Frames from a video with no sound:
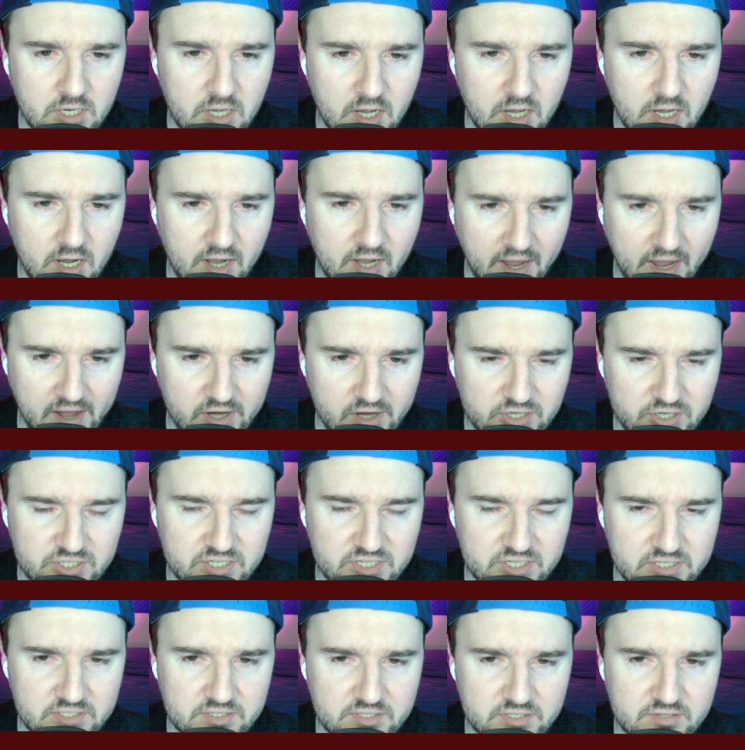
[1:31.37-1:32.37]
Uh,
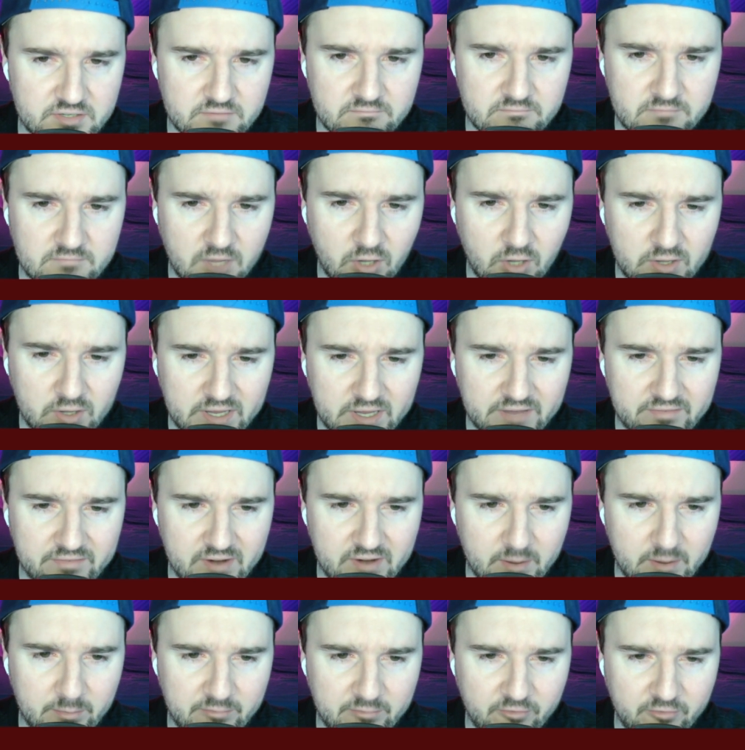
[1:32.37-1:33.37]
Anderson's only given
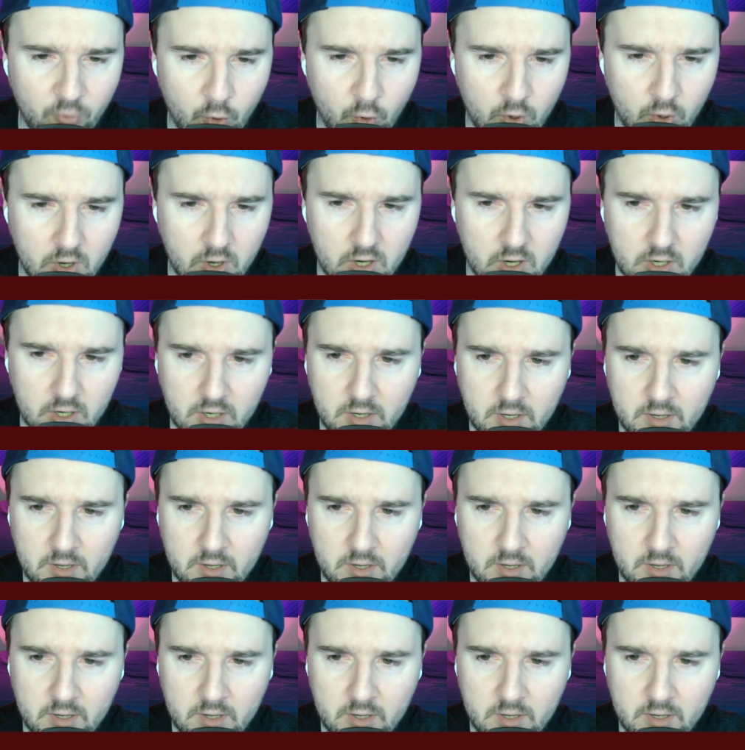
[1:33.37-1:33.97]
up four.